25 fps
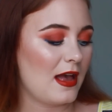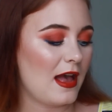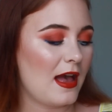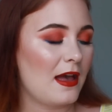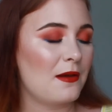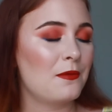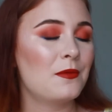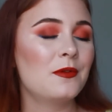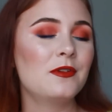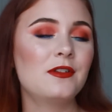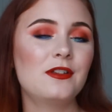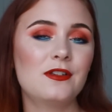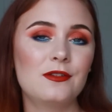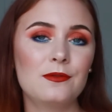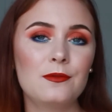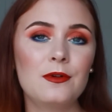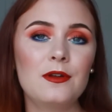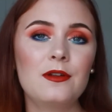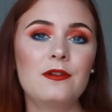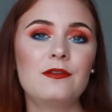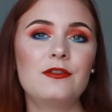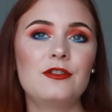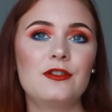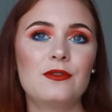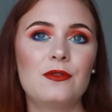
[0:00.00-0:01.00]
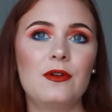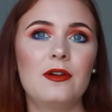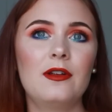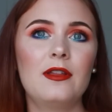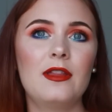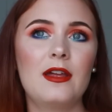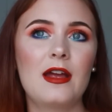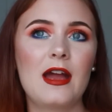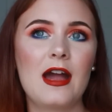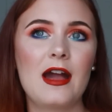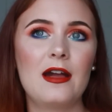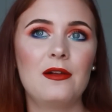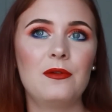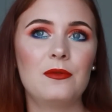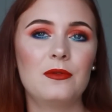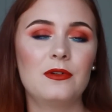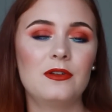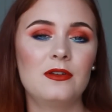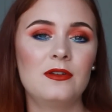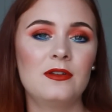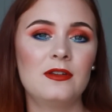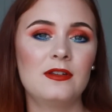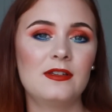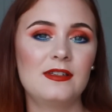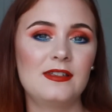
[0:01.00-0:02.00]
I was sort of sure that I
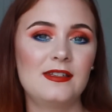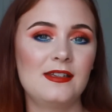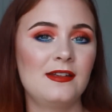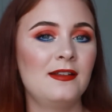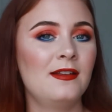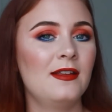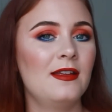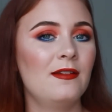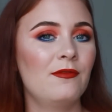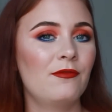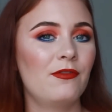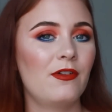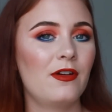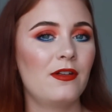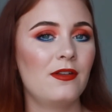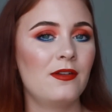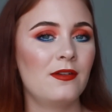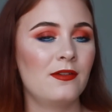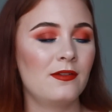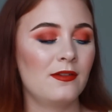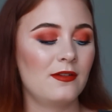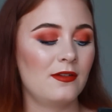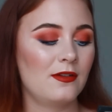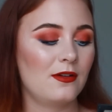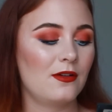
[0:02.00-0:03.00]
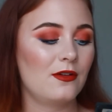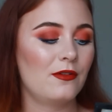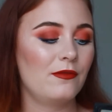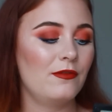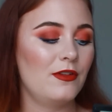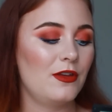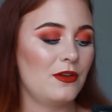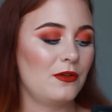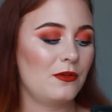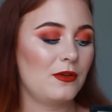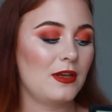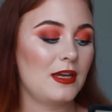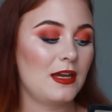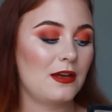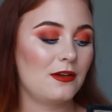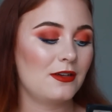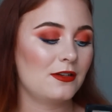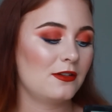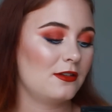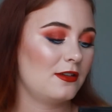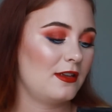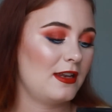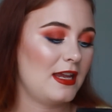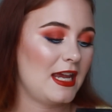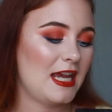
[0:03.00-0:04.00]
would sit in front of you here
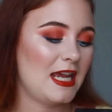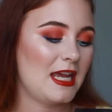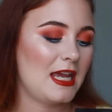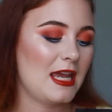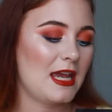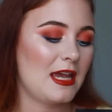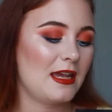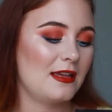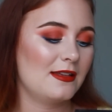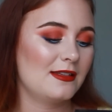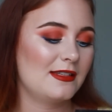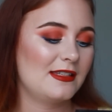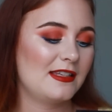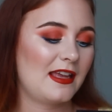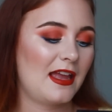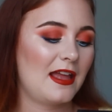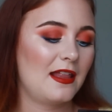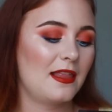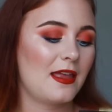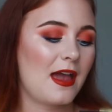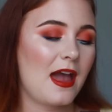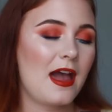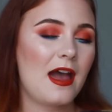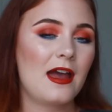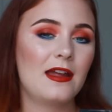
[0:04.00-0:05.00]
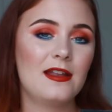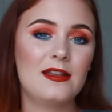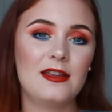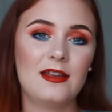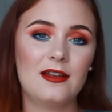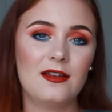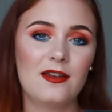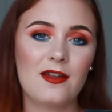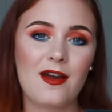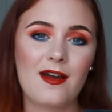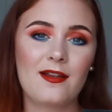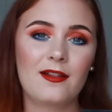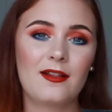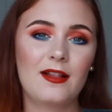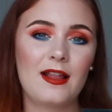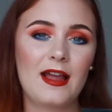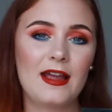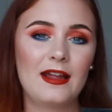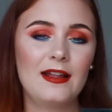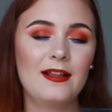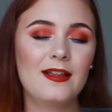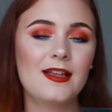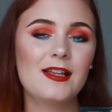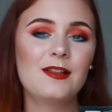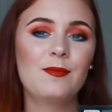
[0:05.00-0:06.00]
today and say that I did not
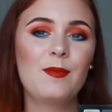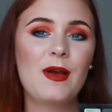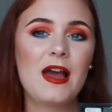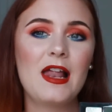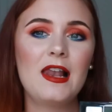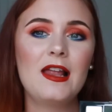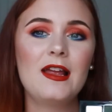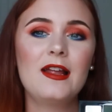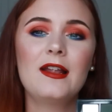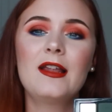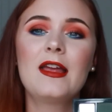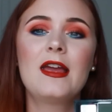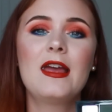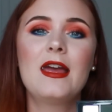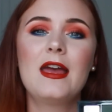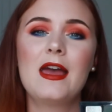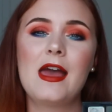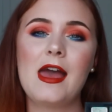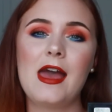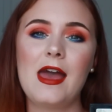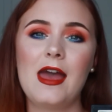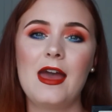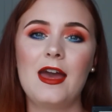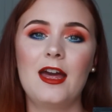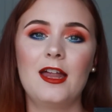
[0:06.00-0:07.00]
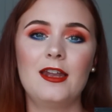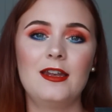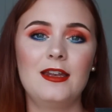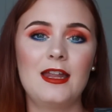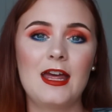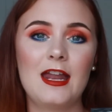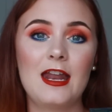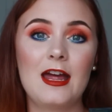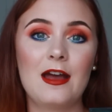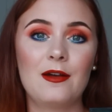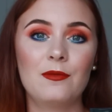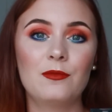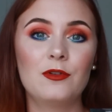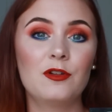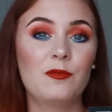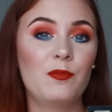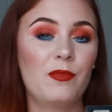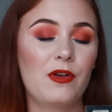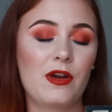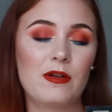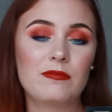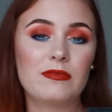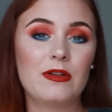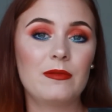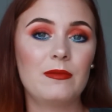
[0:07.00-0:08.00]
like this palette and that I would
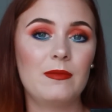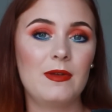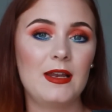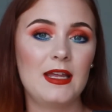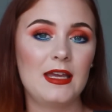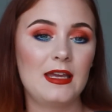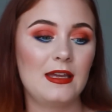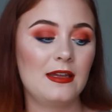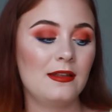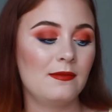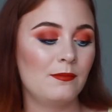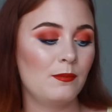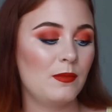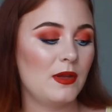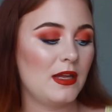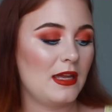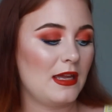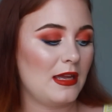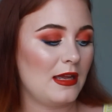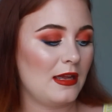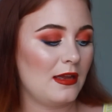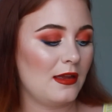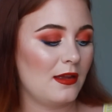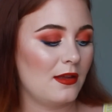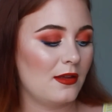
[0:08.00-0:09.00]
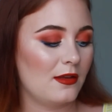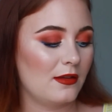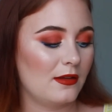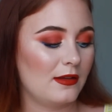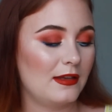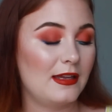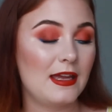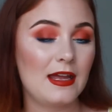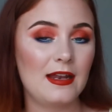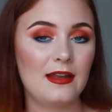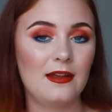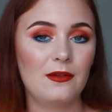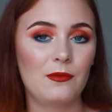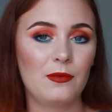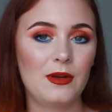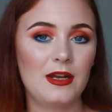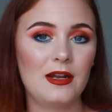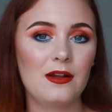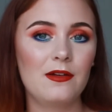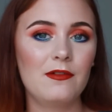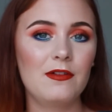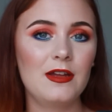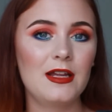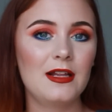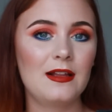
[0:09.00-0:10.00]
probably be getting
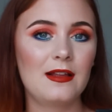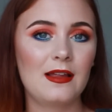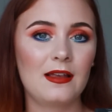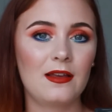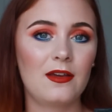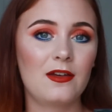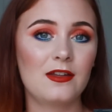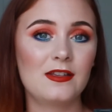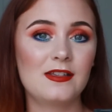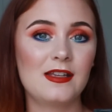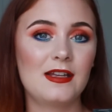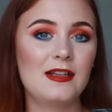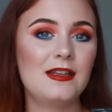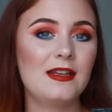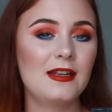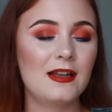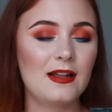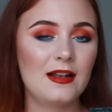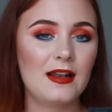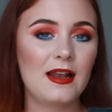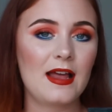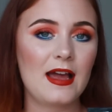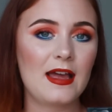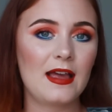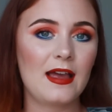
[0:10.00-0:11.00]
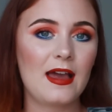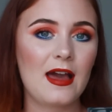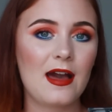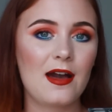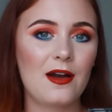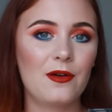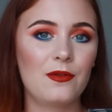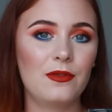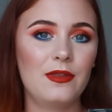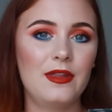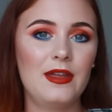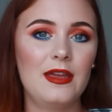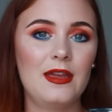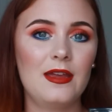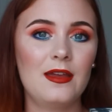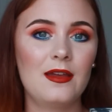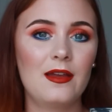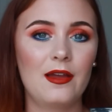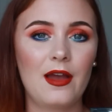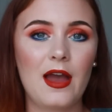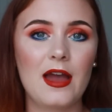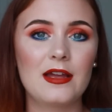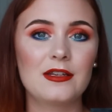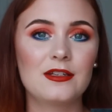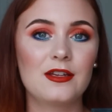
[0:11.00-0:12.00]
rid of it, because I didn't like how
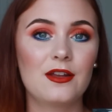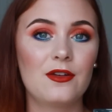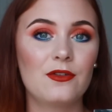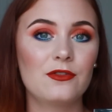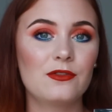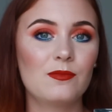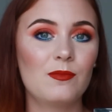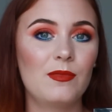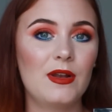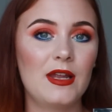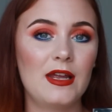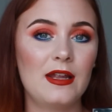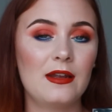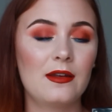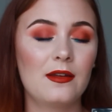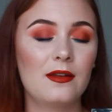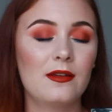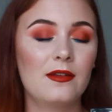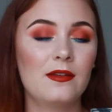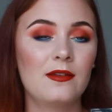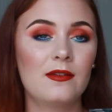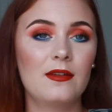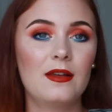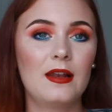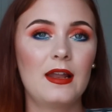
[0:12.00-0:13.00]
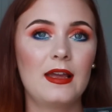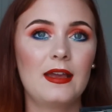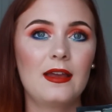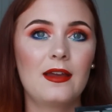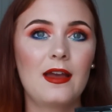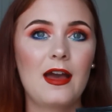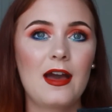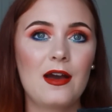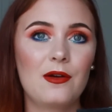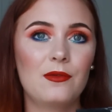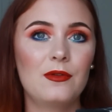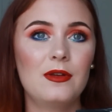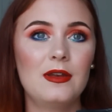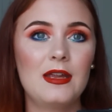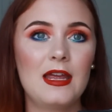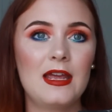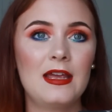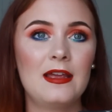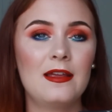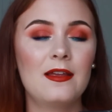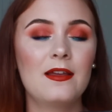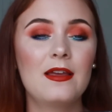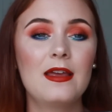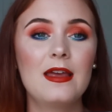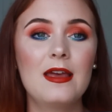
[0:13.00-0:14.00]
the eyeshadows blend, like how
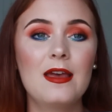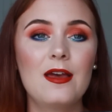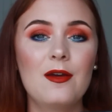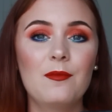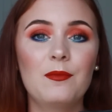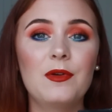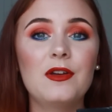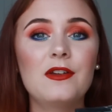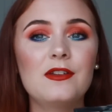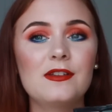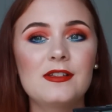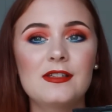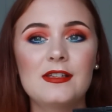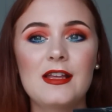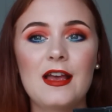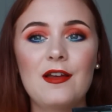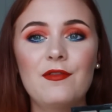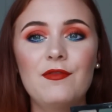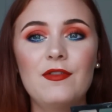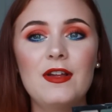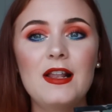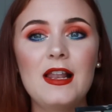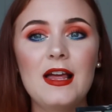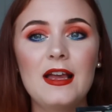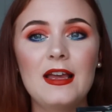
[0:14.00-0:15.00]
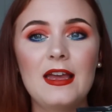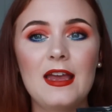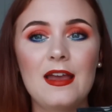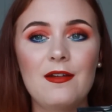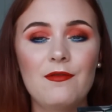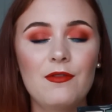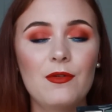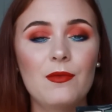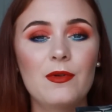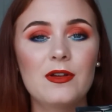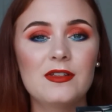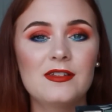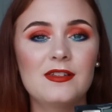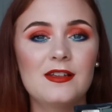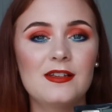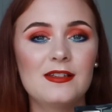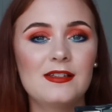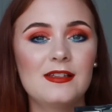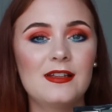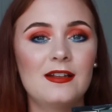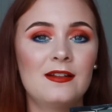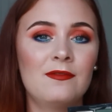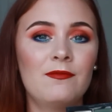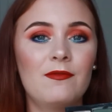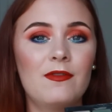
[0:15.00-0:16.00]
they, because I feel like everyone says
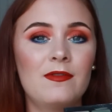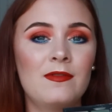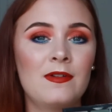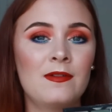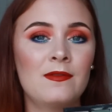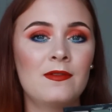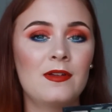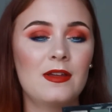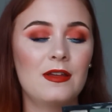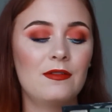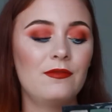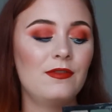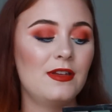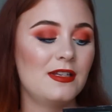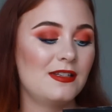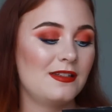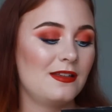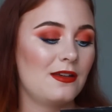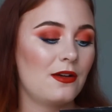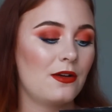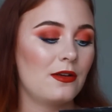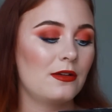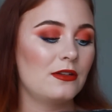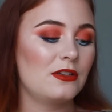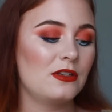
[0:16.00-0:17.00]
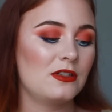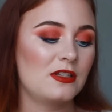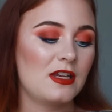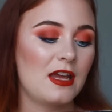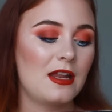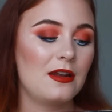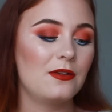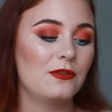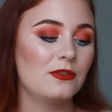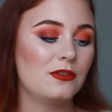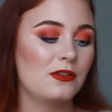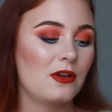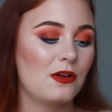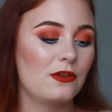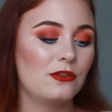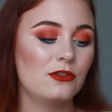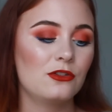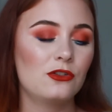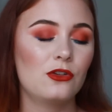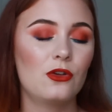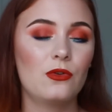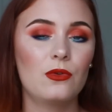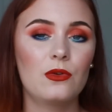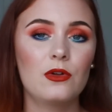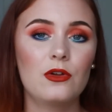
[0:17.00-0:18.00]
that Viseart shadows are
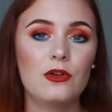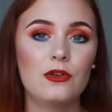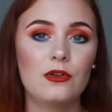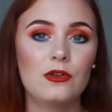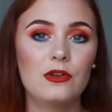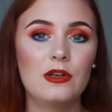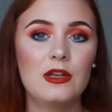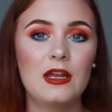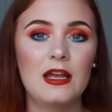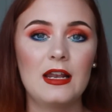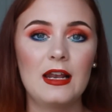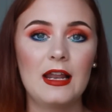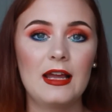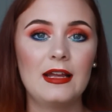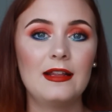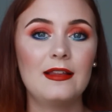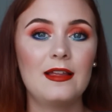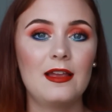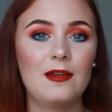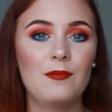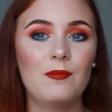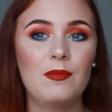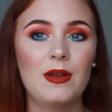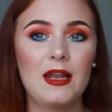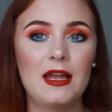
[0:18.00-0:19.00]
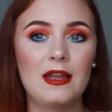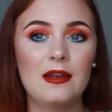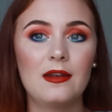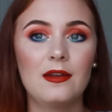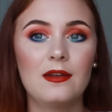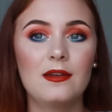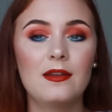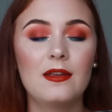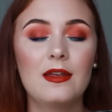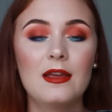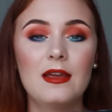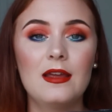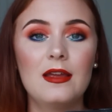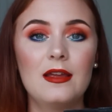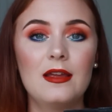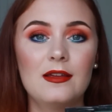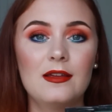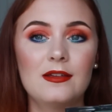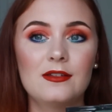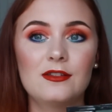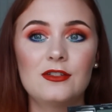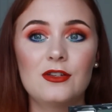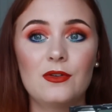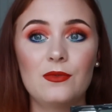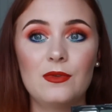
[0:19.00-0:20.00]
so good and like they blend
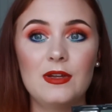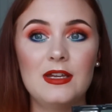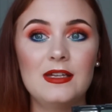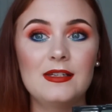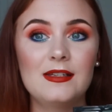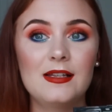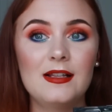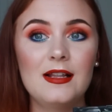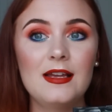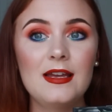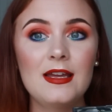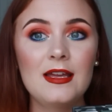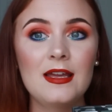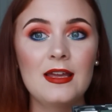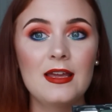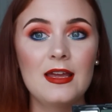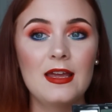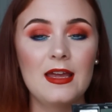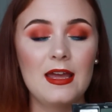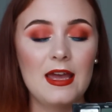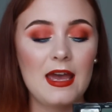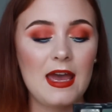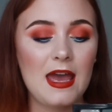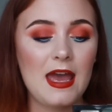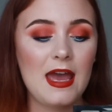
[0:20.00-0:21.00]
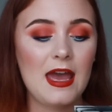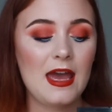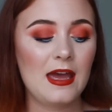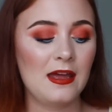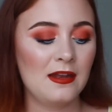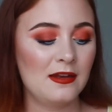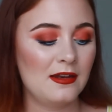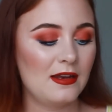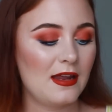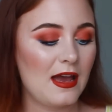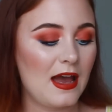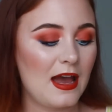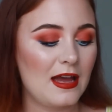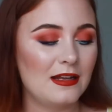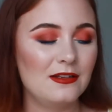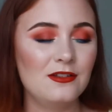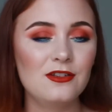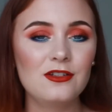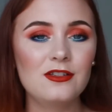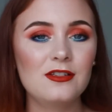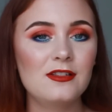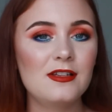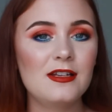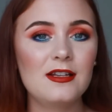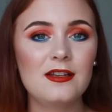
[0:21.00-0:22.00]
so easily, and I
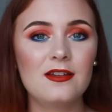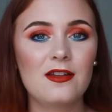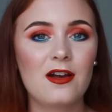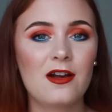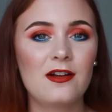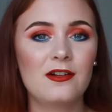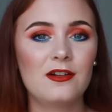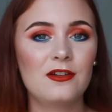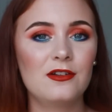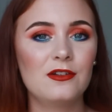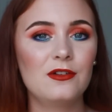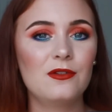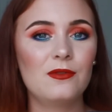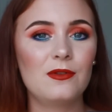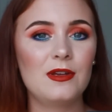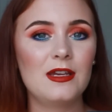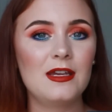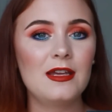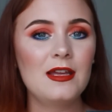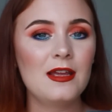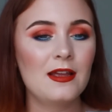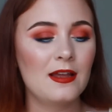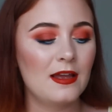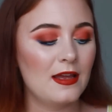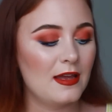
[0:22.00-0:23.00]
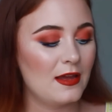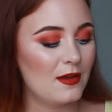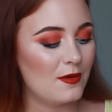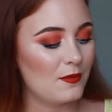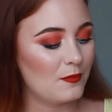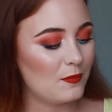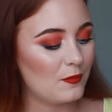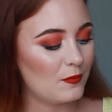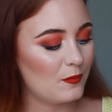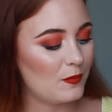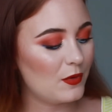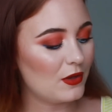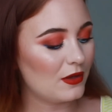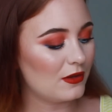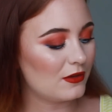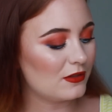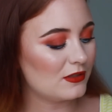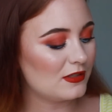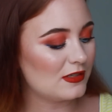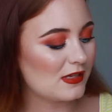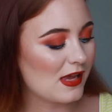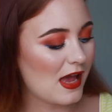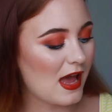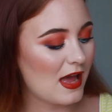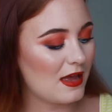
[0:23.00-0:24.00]
just did not agree,
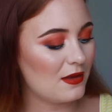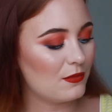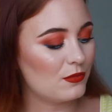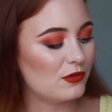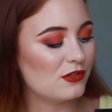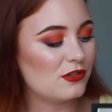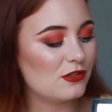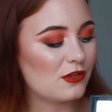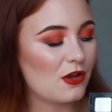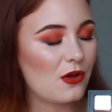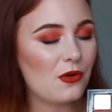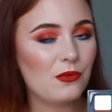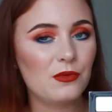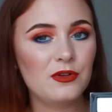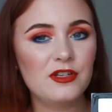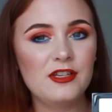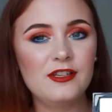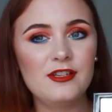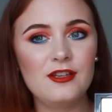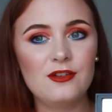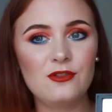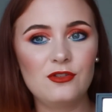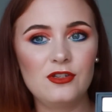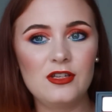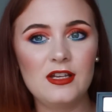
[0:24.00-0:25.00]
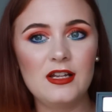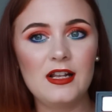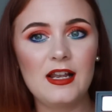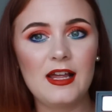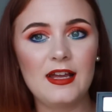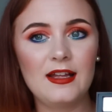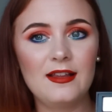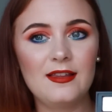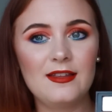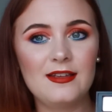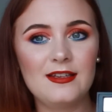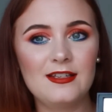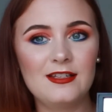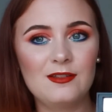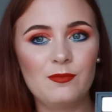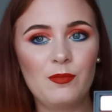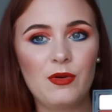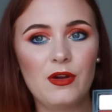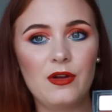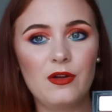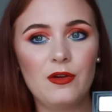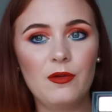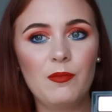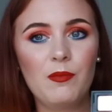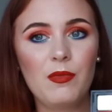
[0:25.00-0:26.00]
because I was always using like this
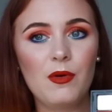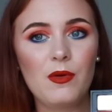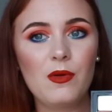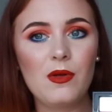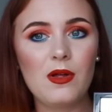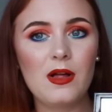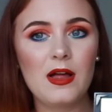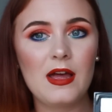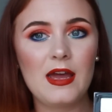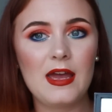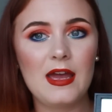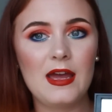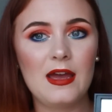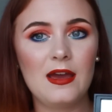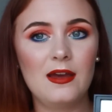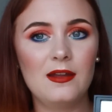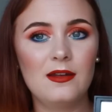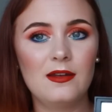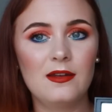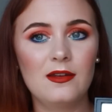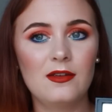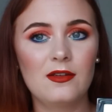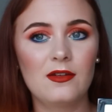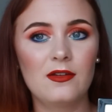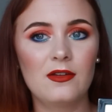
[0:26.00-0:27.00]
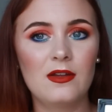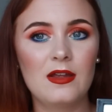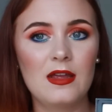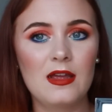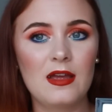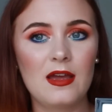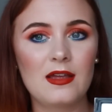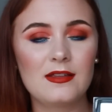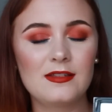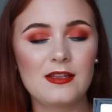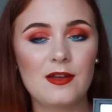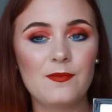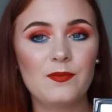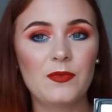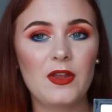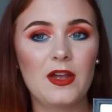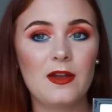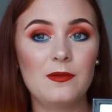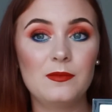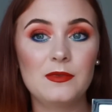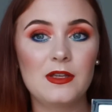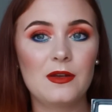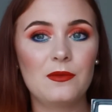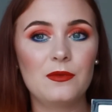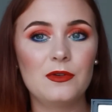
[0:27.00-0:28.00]
purple and
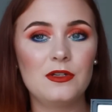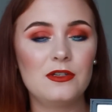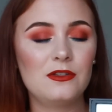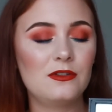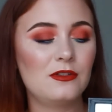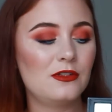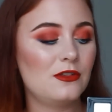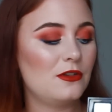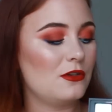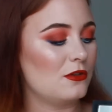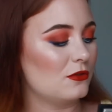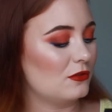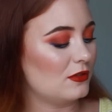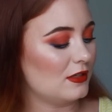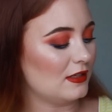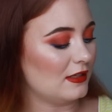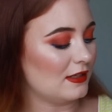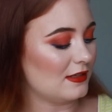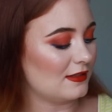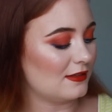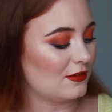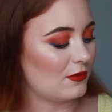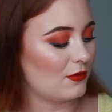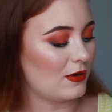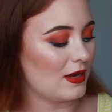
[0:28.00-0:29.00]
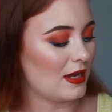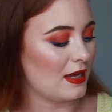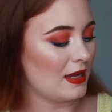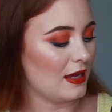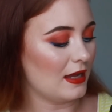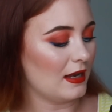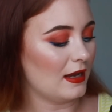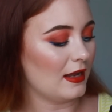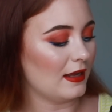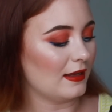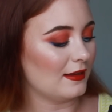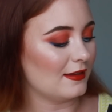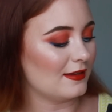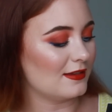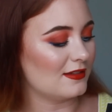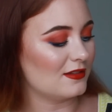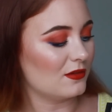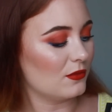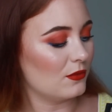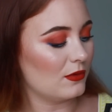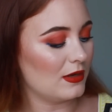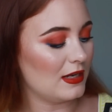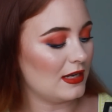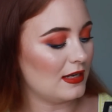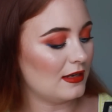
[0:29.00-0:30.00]
sometimes I was using this grey and like this
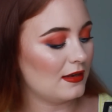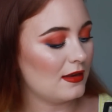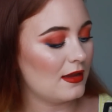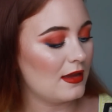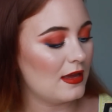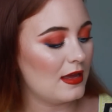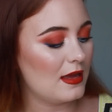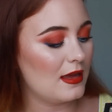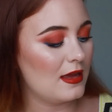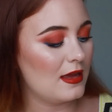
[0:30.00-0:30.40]
green.